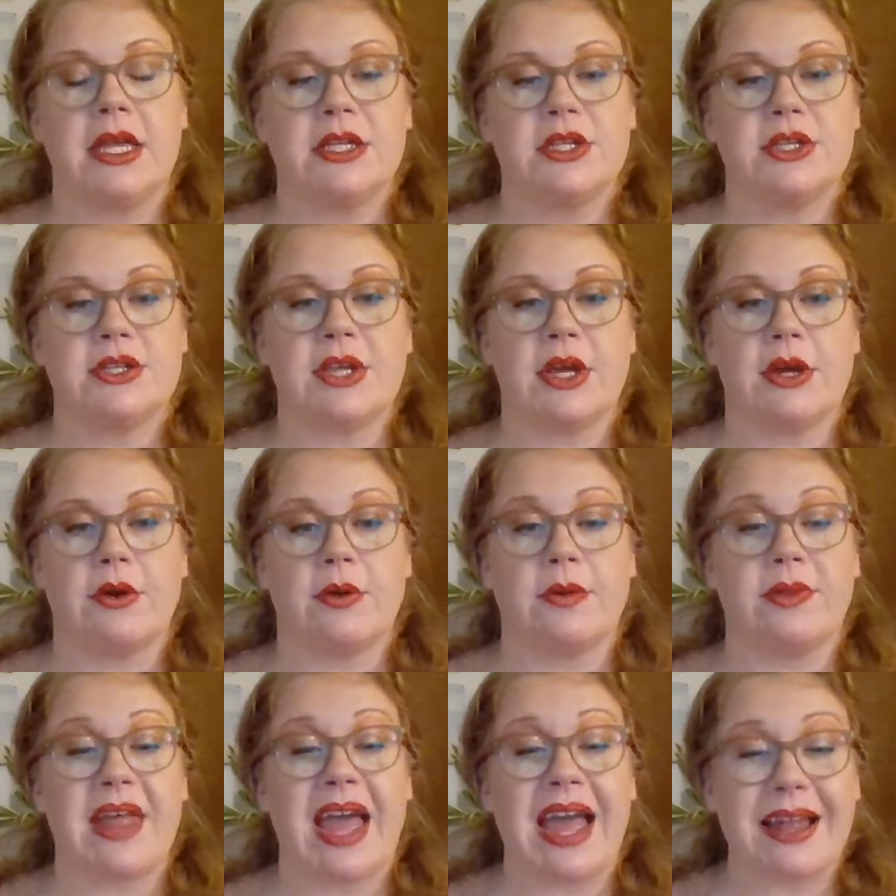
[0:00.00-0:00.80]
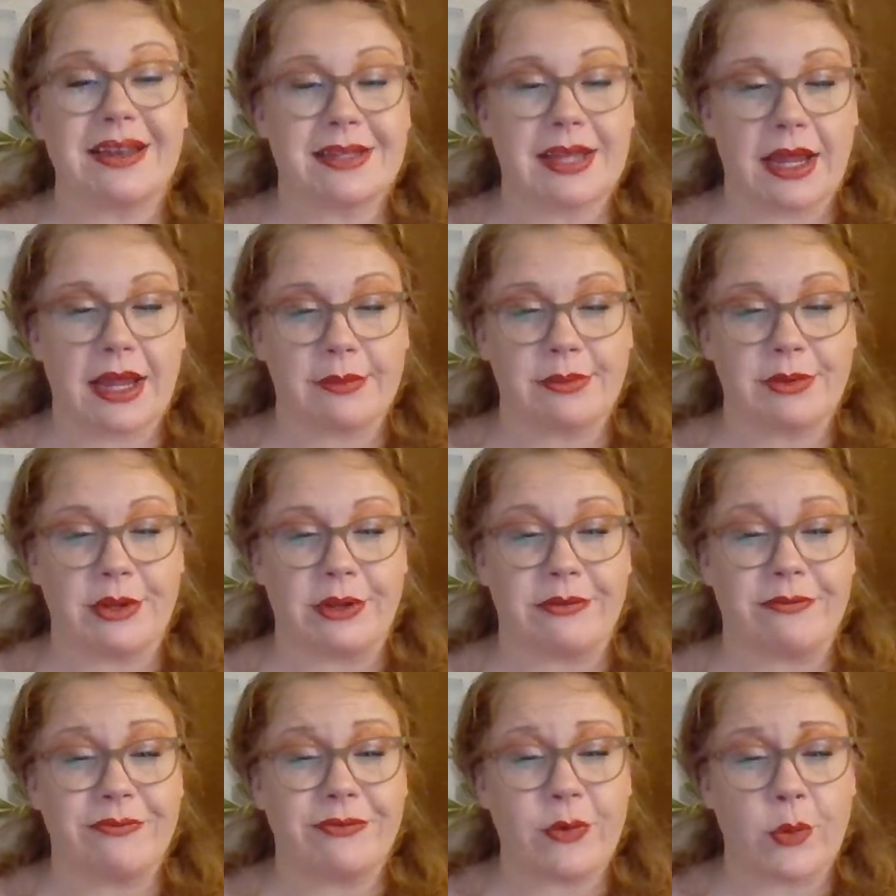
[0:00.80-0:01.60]
So that time you
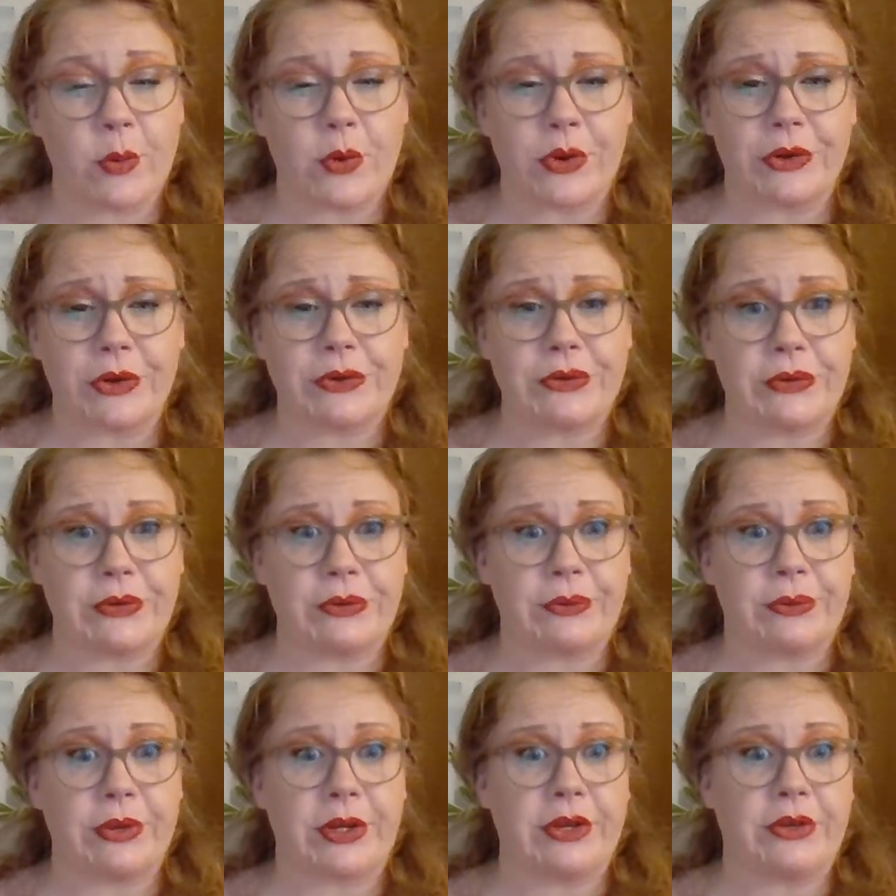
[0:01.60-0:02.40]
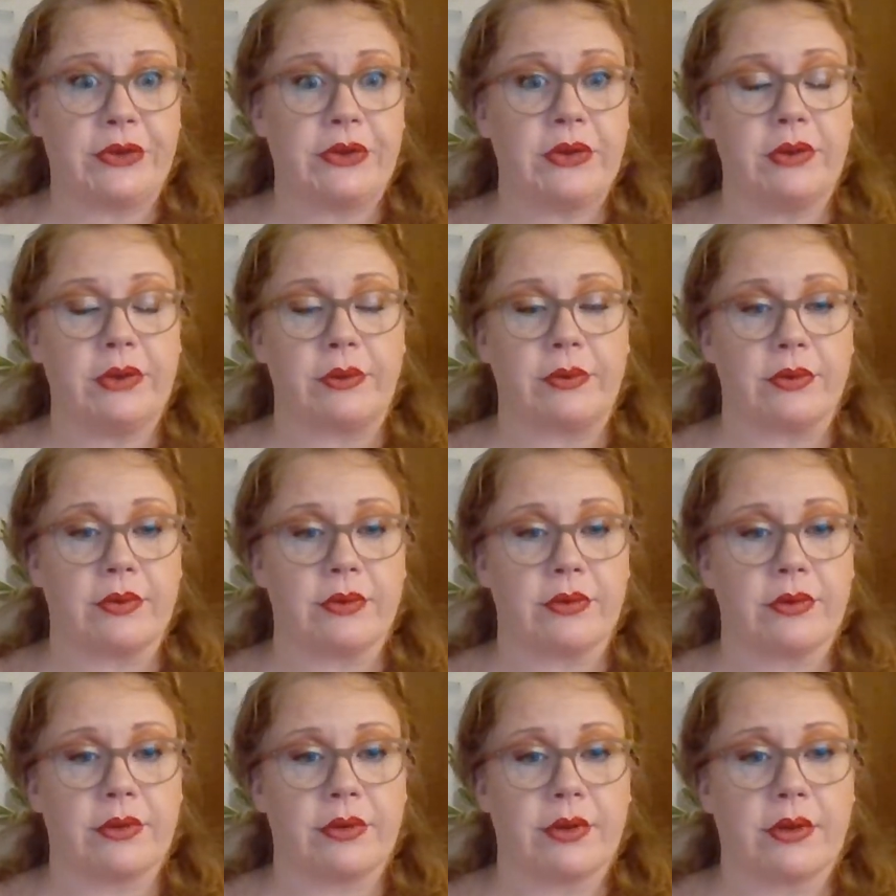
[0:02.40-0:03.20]
had 4, 2, and 2,
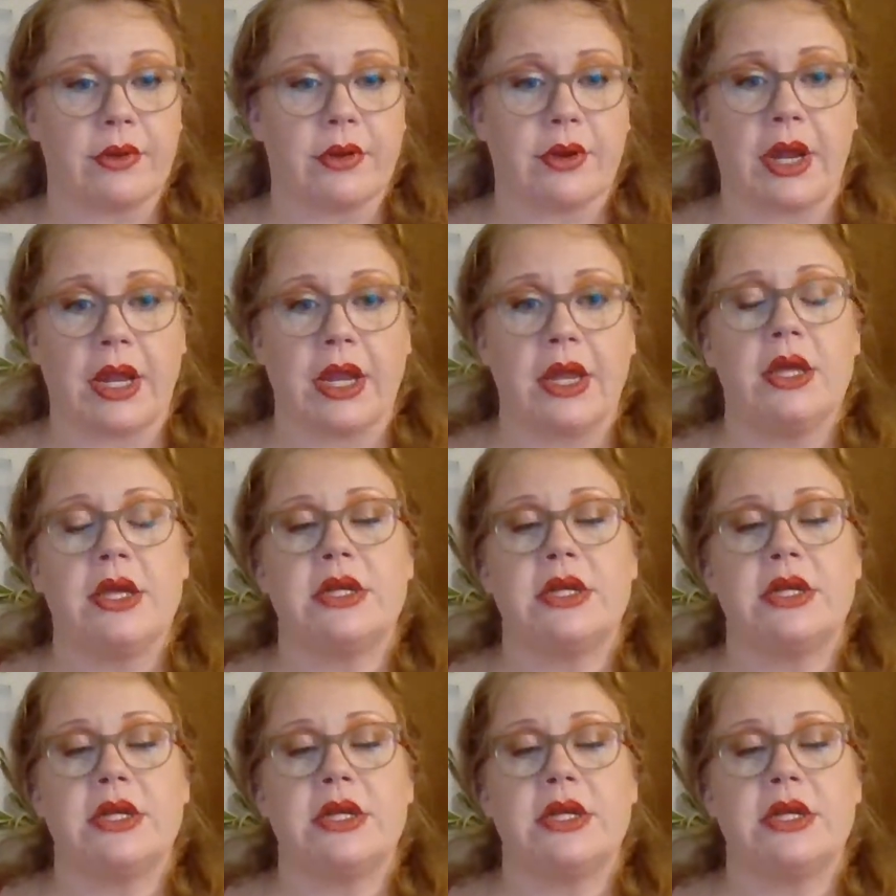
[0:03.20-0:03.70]
all right?